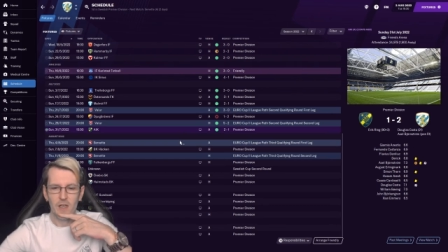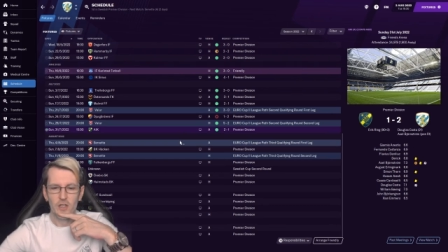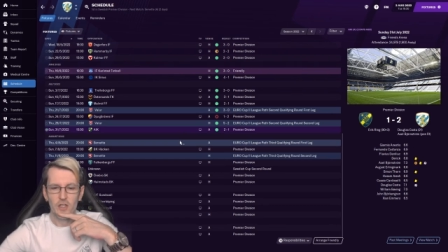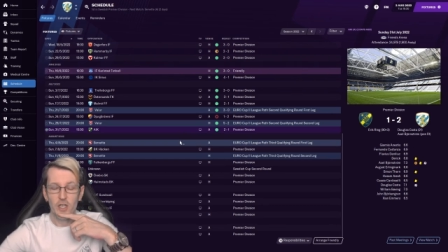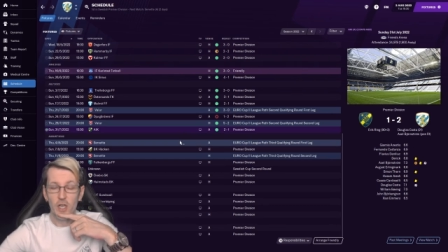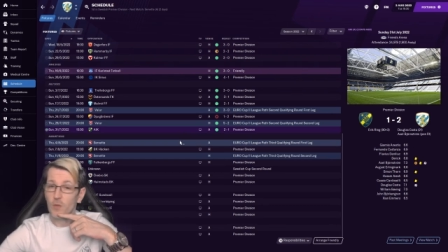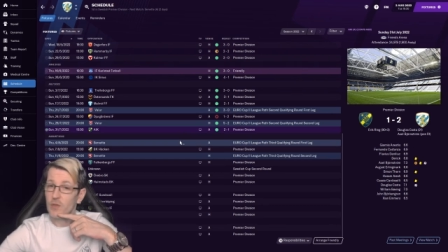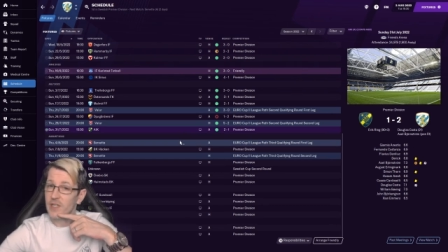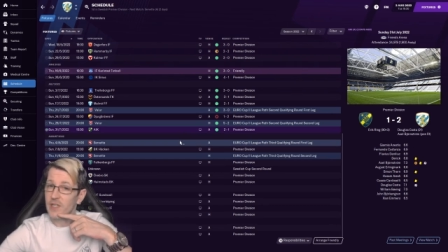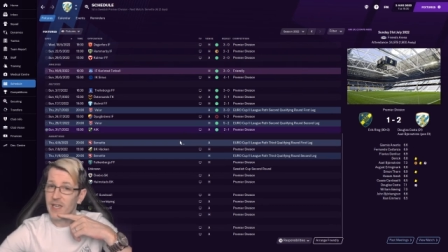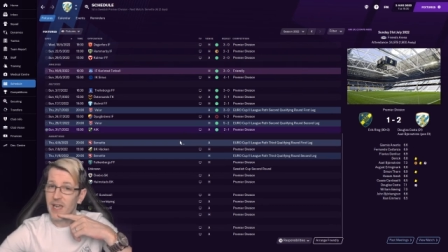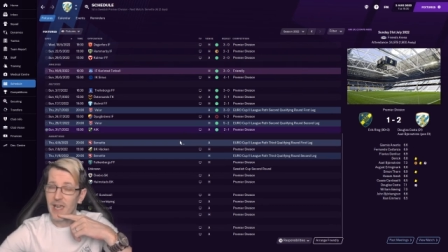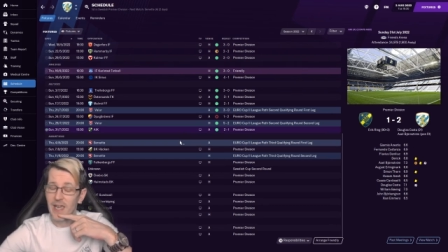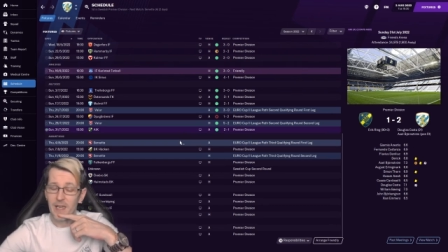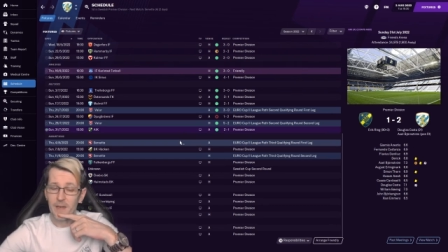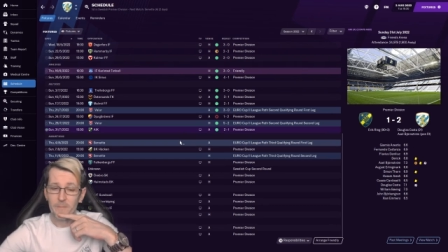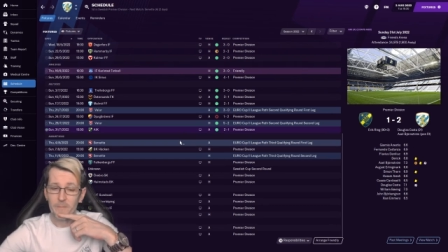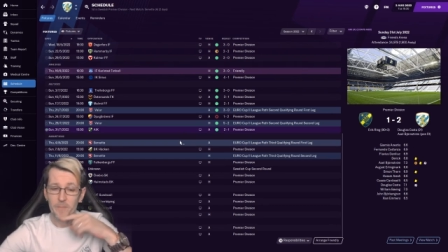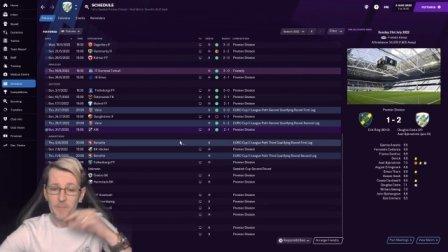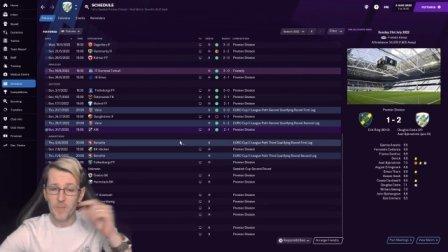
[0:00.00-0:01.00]
So today,
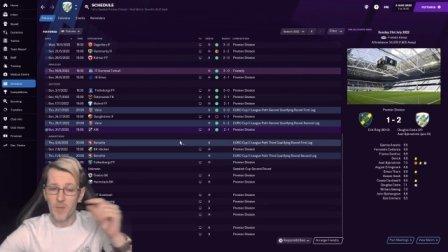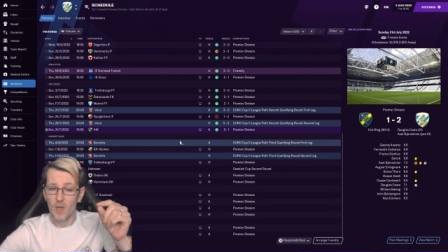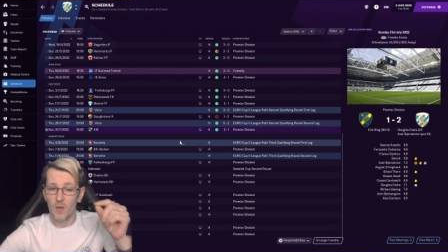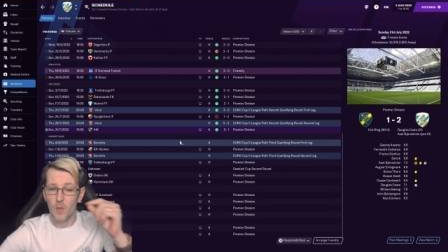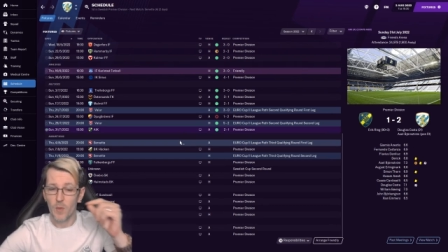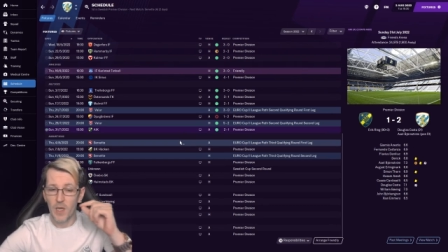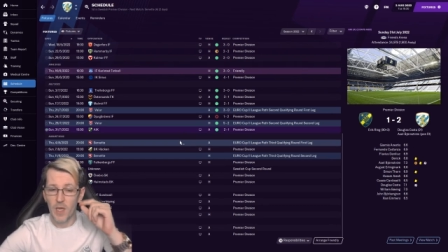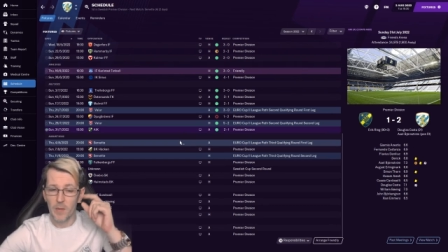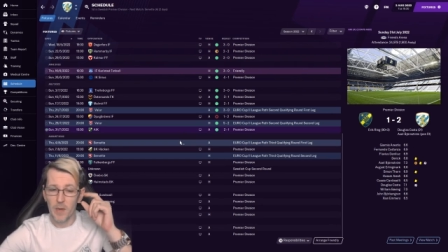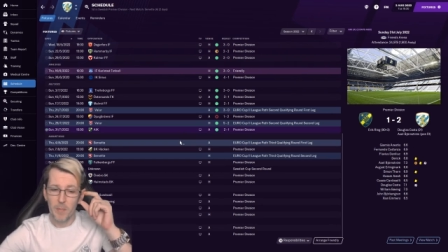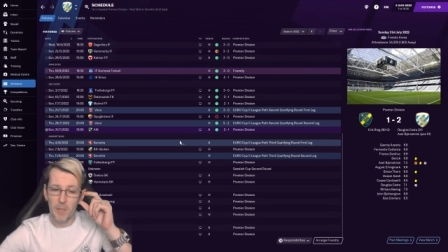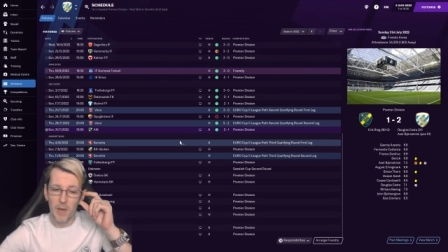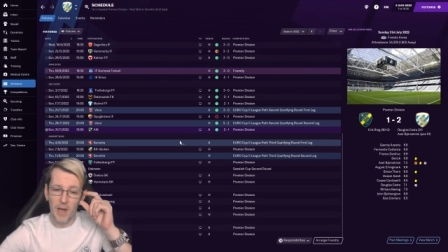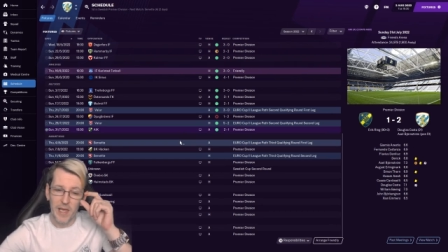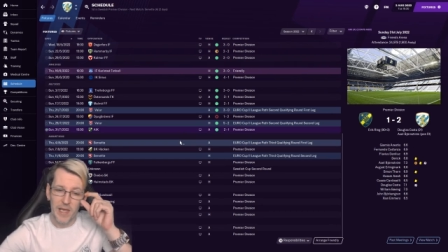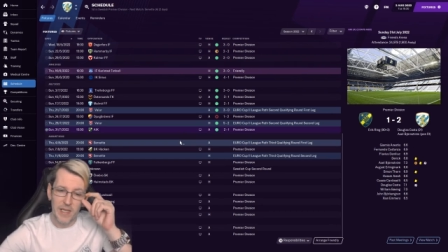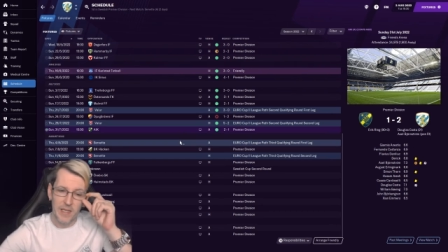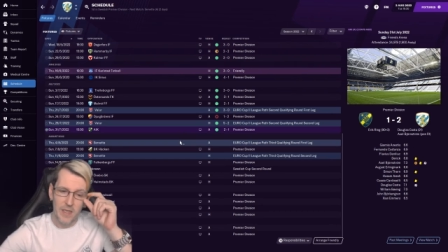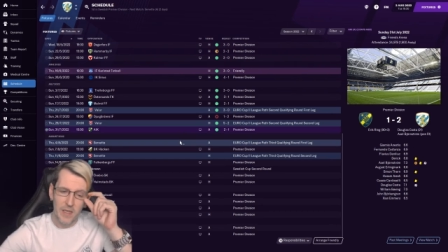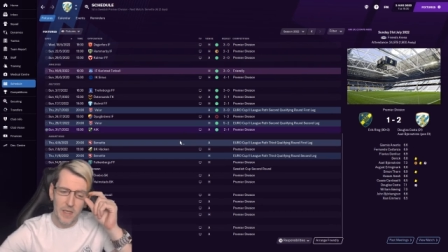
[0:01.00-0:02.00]
we're going to be
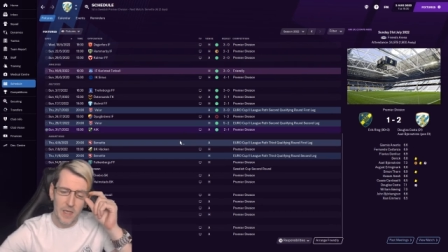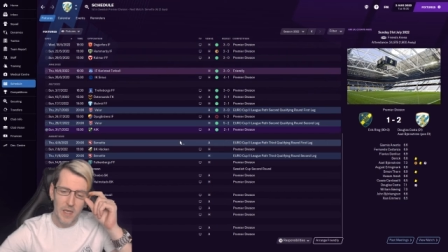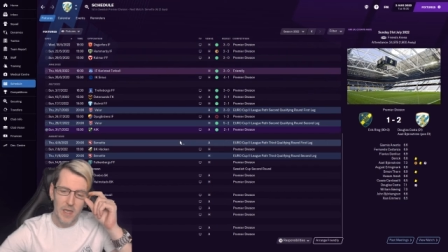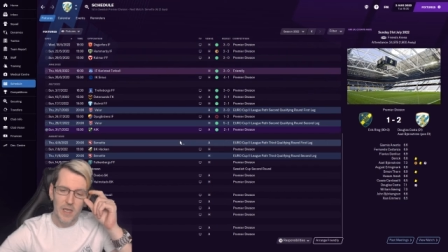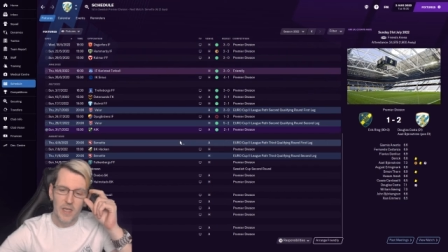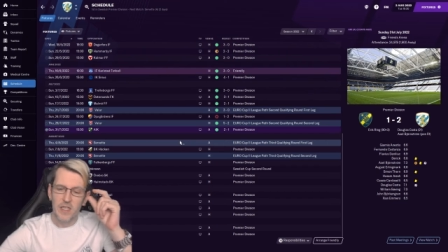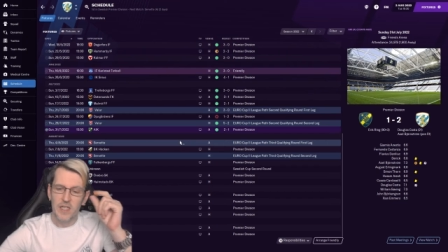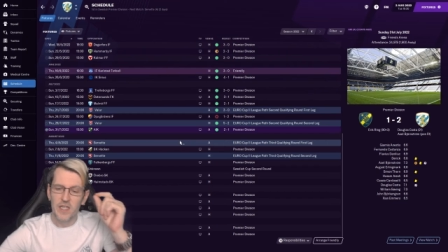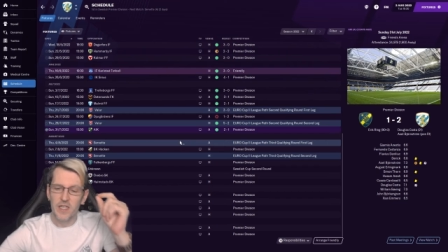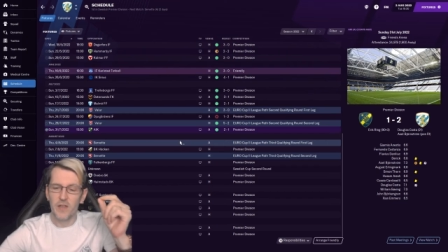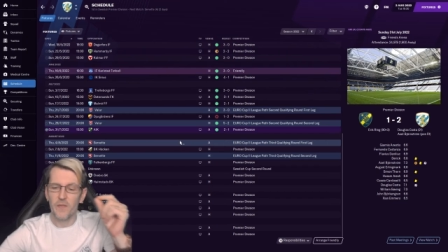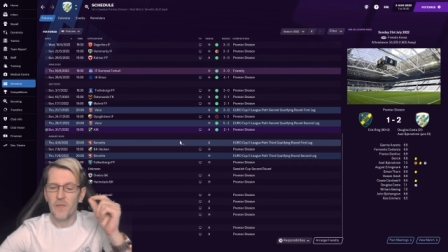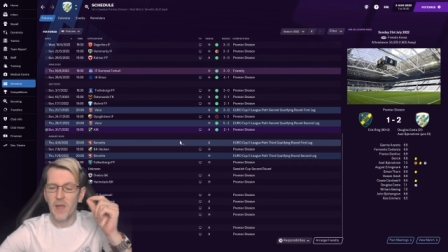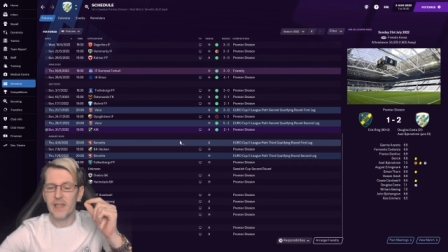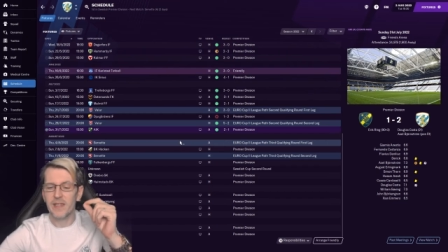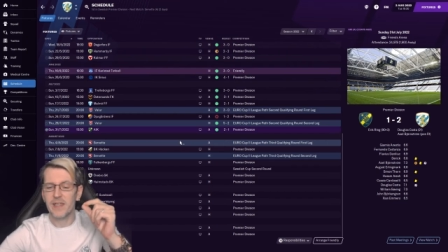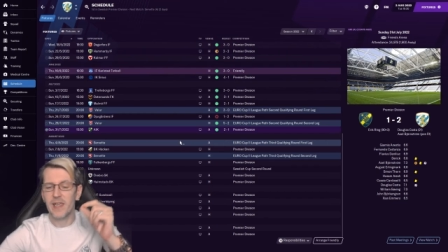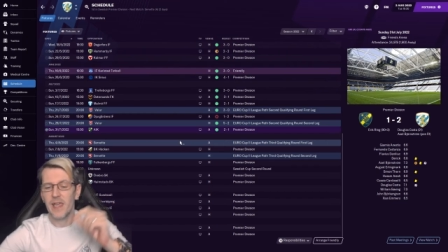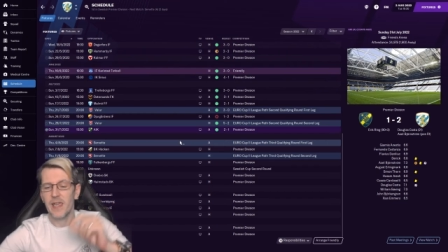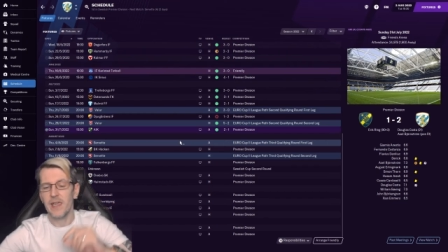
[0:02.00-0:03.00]
playing
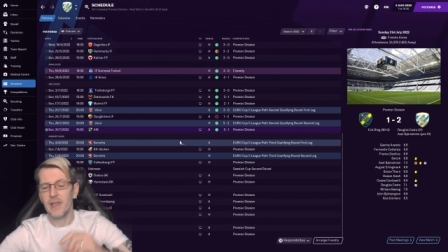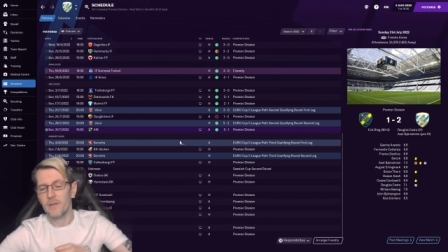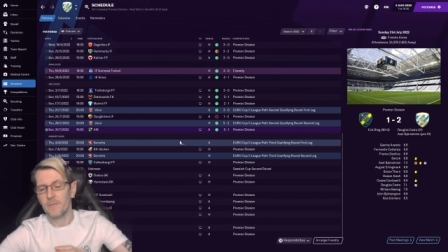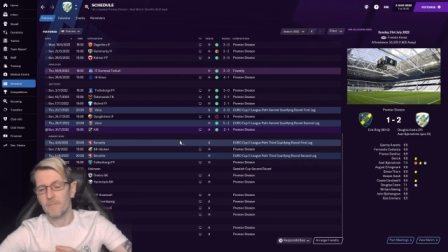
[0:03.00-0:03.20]
Servette